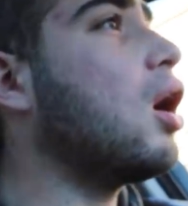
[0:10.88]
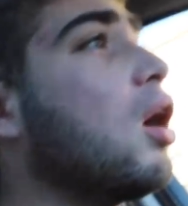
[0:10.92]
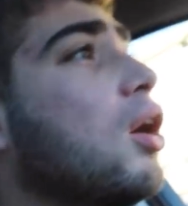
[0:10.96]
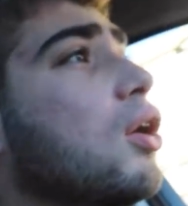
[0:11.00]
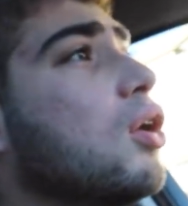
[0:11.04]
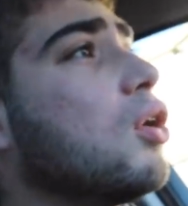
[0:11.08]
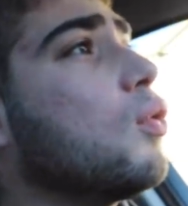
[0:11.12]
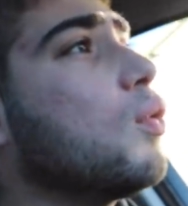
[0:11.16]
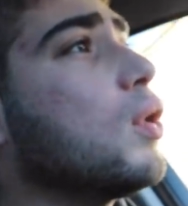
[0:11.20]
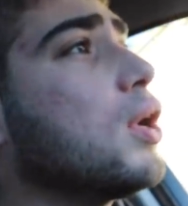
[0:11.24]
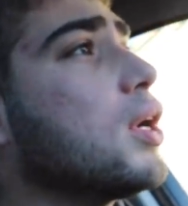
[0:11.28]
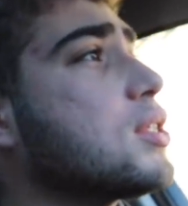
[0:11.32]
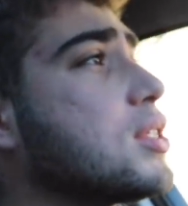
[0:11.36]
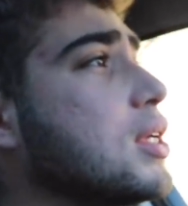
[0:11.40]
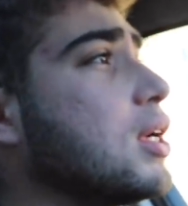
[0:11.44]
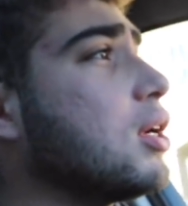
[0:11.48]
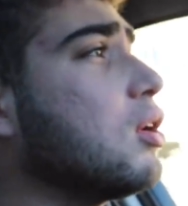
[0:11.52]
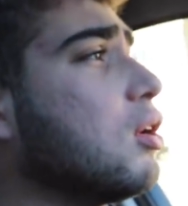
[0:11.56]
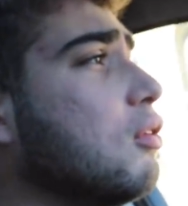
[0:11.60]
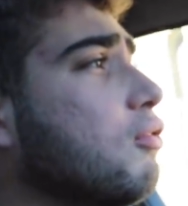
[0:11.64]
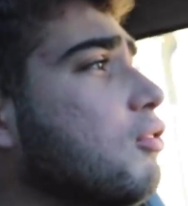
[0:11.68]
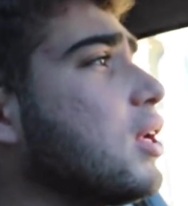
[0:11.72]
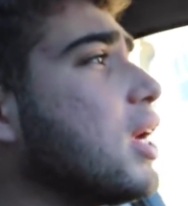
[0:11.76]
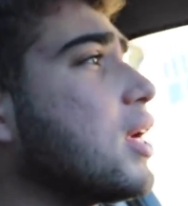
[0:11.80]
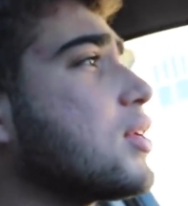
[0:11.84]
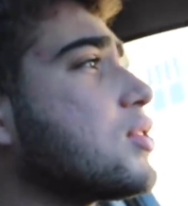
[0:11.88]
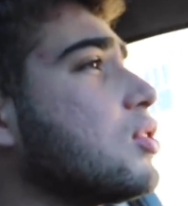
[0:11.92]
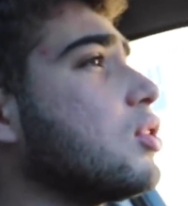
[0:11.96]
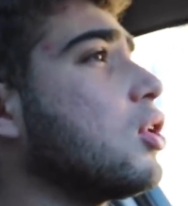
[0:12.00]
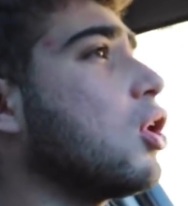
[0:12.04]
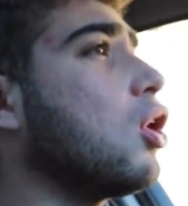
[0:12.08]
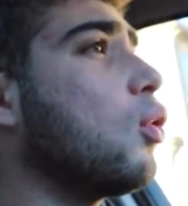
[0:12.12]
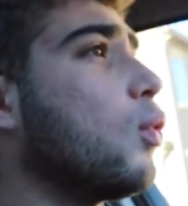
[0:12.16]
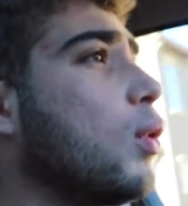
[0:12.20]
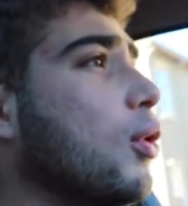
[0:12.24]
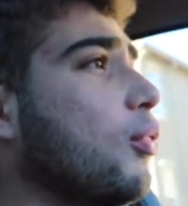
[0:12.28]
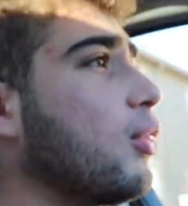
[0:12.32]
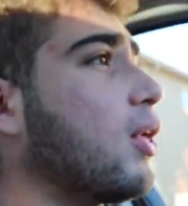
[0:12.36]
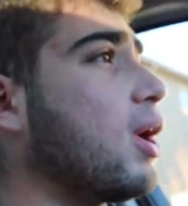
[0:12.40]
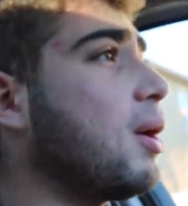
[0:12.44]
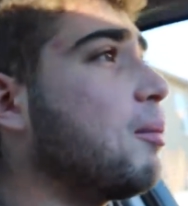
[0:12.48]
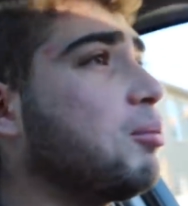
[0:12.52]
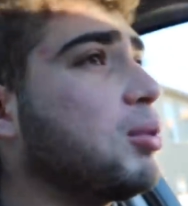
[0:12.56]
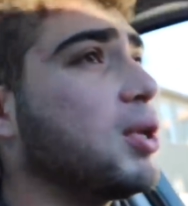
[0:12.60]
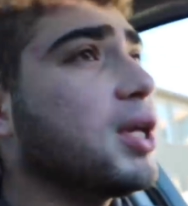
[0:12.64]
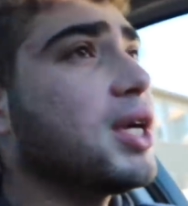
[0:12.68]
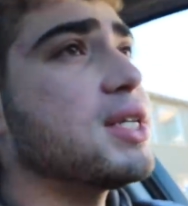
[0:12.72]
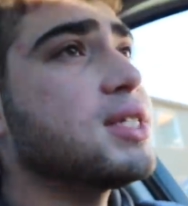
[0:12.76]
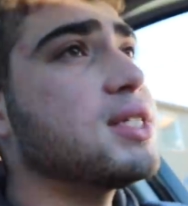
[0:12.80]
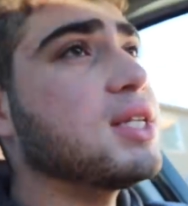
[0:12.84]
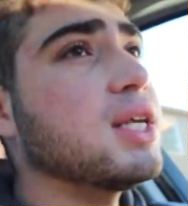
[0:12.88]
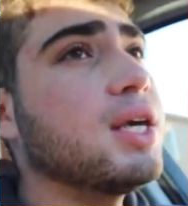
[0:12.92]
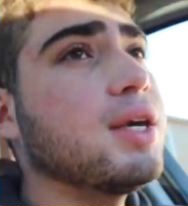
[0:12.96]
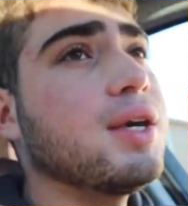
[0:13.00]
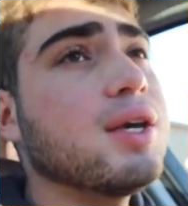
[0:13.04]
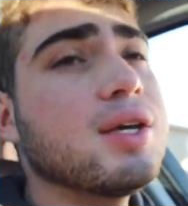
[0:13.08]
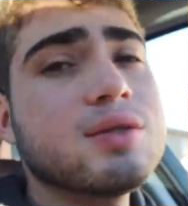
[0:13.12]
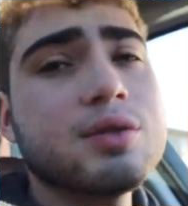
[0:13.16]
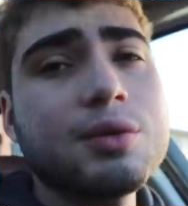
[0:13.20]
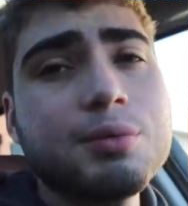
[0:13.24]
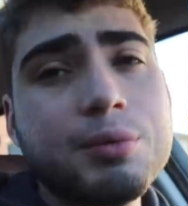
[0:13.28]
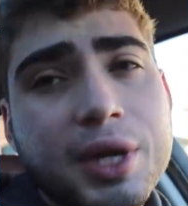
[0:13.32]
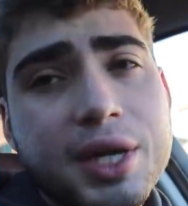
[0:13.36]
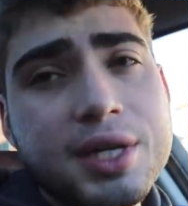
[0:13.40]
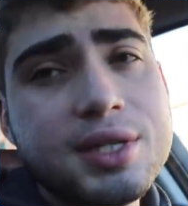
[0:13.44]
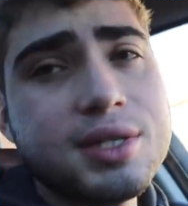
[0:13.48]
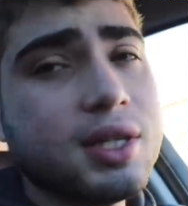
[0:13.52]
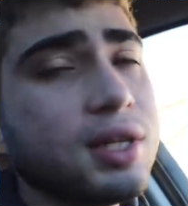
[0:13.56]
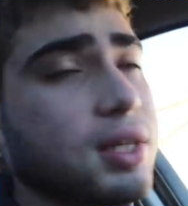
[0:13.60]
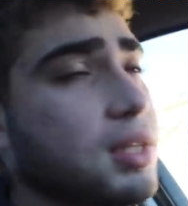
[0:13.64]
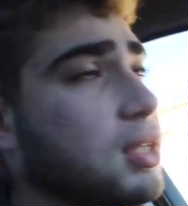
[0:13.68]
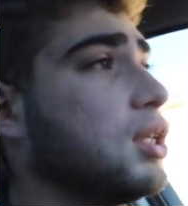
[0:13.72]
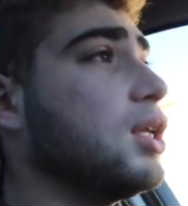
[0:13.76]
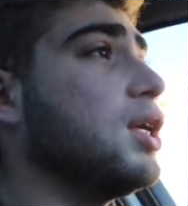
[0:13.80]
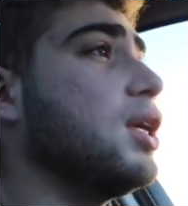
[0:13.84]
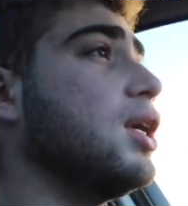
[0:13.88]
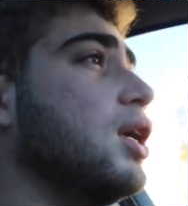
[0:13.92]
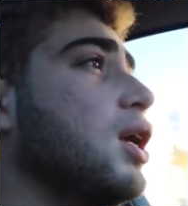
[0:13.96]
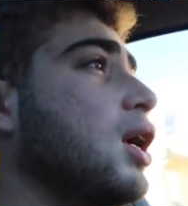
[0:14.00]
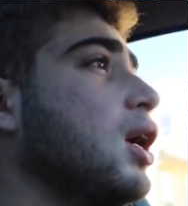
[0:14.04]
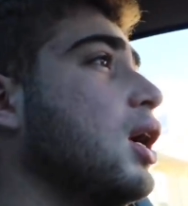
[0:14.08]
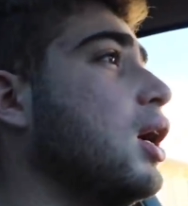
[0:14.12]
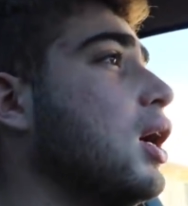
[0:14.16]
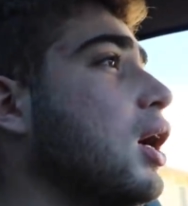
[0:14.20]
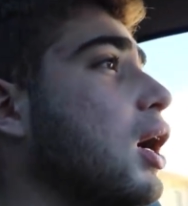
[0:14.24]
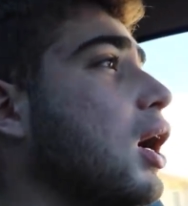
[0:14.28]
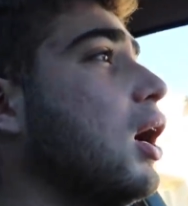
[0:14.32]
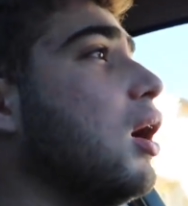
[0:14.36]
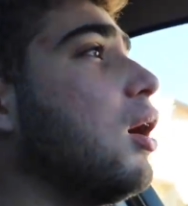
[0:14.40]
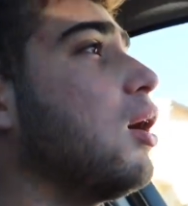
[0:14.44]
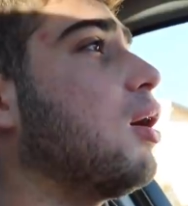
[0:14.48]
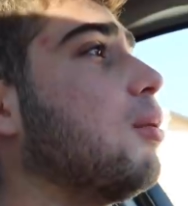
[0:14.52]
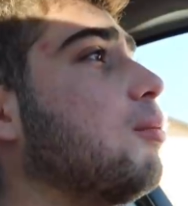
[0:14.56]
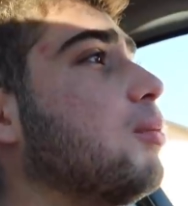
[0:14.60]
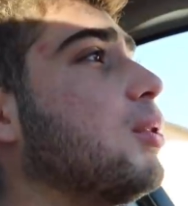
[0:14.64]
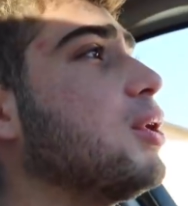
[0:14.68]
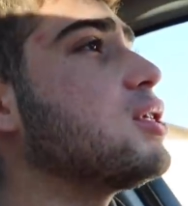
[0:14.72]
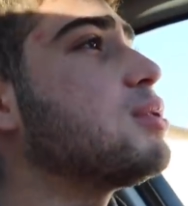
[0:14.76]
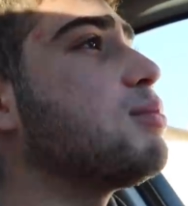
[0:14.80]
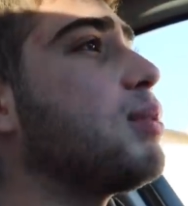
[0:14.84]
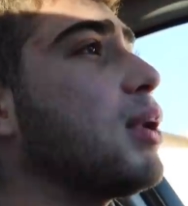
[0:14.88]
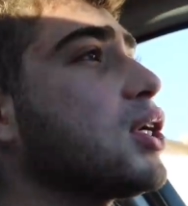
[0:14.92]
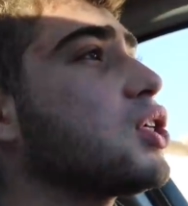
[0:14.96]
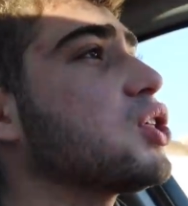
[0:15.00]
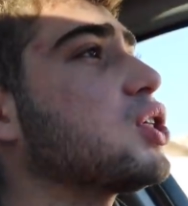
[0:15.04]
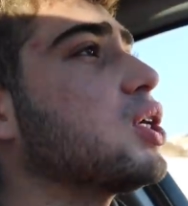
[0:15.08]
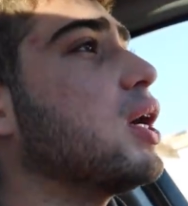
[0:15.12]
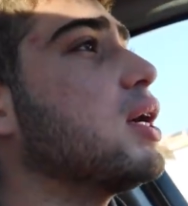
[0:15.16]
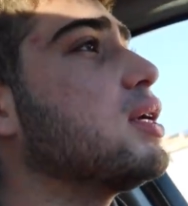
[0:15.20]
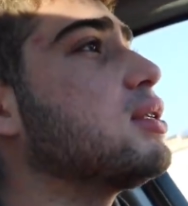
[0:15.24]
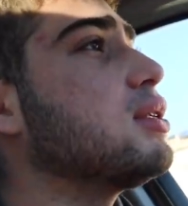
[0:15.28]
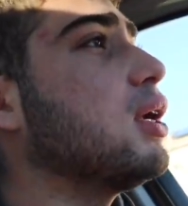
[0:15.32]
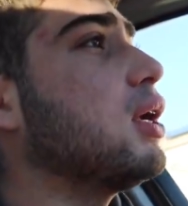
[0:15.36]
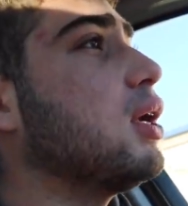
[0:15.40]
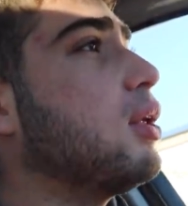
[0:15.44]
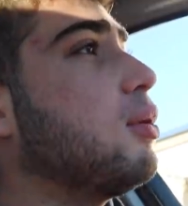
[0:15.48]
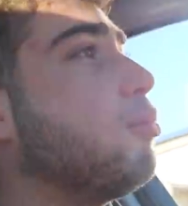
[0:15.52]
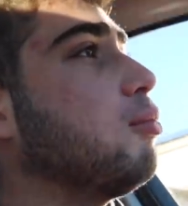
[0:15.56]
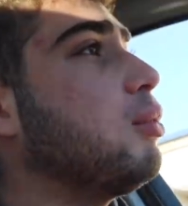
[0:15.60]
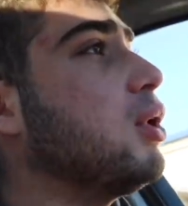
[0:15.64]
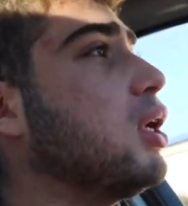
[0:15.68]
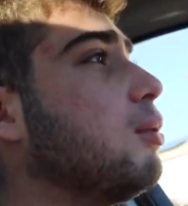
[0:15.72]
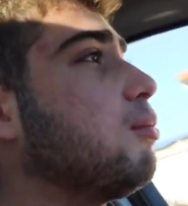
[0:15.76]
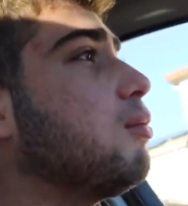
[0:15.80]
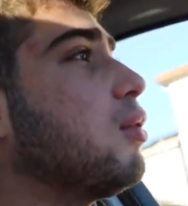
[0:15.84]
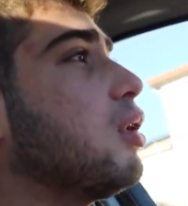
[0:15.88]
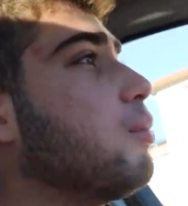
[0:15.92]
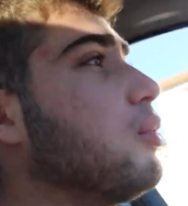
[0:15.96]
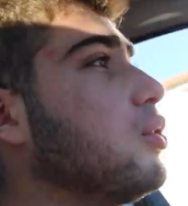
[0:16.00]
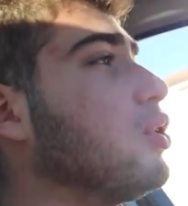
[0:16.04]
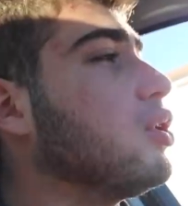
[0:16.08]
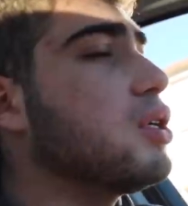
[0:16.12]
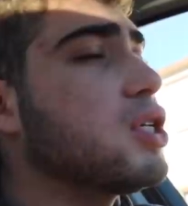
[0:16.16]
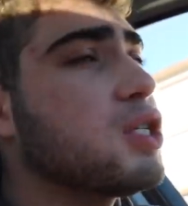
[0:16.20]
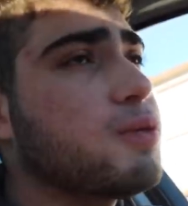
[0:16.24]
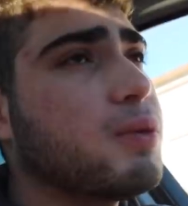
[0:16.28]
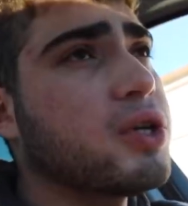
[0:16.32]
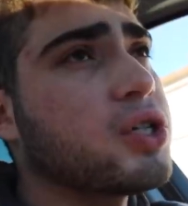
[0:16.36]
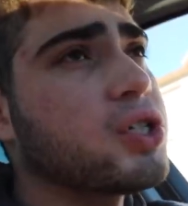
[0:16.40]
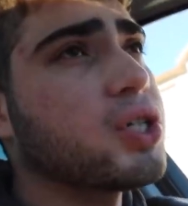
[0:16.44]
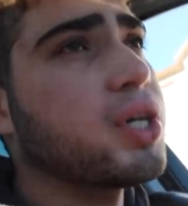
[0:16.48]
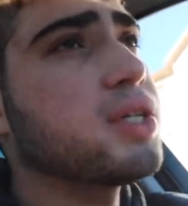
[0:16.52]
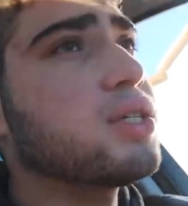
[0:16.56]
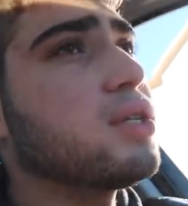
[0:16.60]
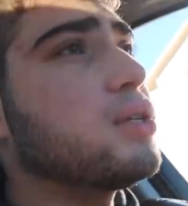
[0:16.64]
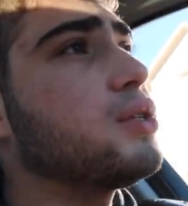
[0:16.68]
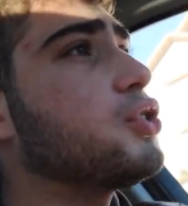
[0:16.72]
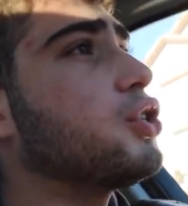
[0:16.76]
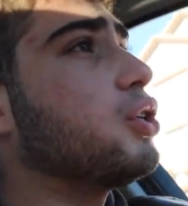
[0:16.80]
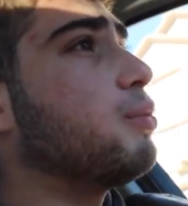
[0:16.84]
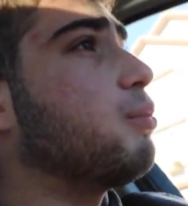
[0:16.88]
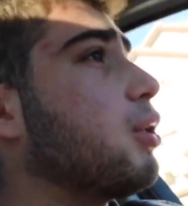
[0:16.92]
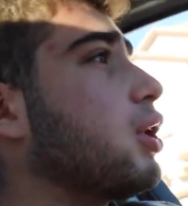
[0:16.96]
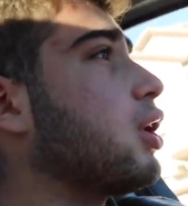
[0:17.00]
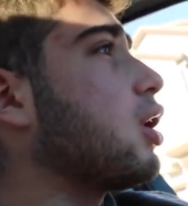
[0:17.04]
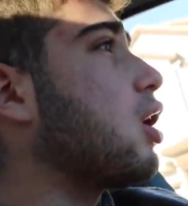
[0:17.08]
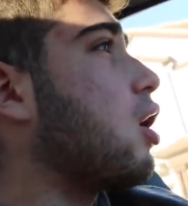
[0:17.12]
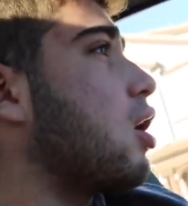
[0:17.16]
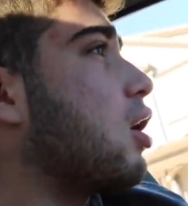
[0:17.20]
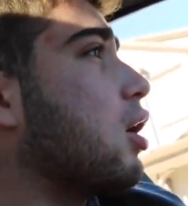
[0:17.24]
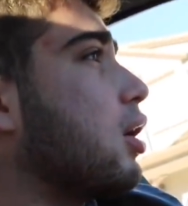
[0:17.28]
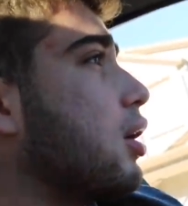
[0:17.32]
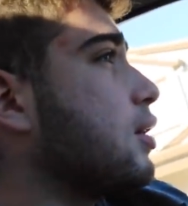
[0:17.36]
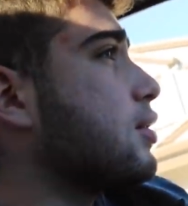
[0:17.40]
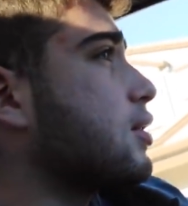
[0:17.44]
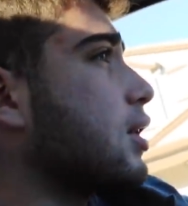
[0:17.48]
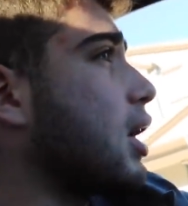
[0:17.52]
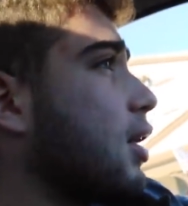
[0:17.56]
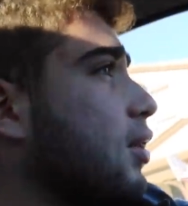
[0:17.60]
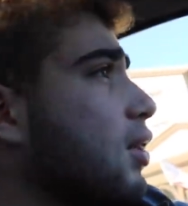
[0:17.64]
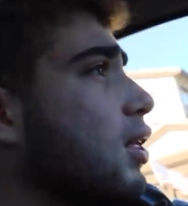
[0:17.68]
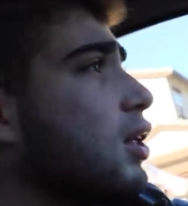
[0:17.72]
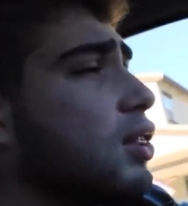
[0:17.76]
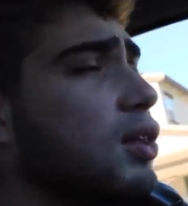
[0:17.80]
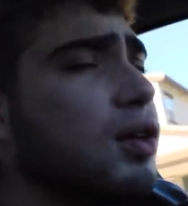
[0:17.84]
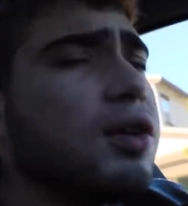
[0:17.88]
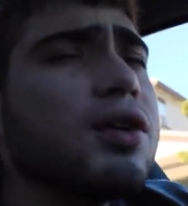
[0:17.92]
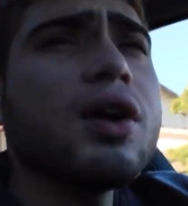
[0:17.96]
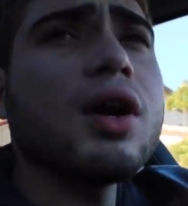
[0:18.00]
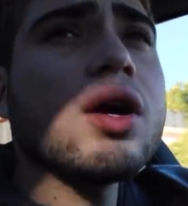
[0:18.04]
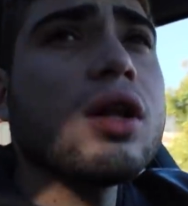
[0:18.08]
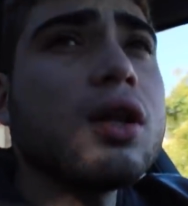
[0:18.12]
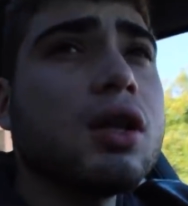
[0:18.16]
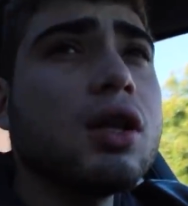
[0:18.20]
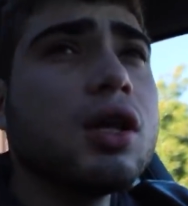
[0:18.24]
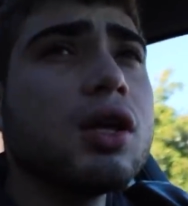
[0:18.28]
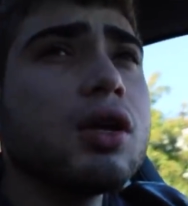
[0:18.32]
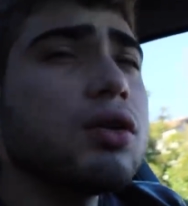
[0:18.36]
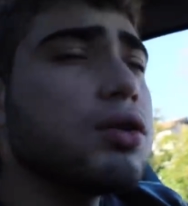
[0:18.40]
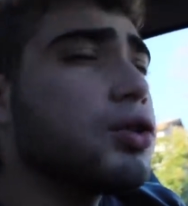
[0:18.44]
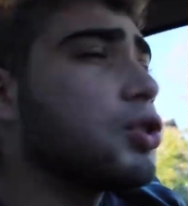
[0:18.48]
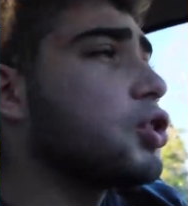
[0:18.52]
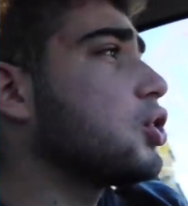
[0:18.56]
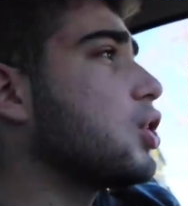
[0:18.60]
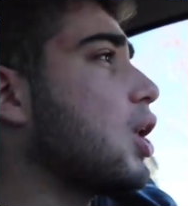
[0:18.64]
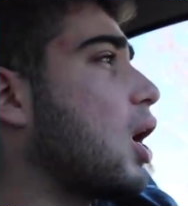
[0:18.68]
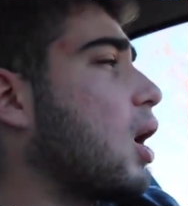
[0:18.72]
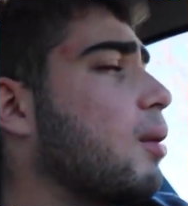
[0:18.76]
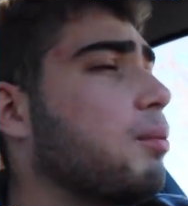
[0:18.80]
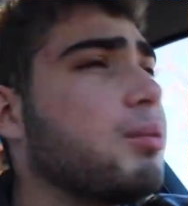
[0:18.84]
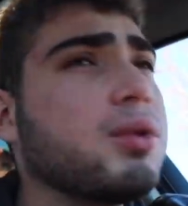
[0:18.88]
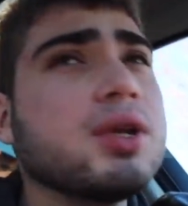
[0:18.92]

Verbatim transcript: Auto Works. I don't know if you guys know what that place is, but basically um, they specialize in BMW. They specialize in German cars. I think they're a little shop.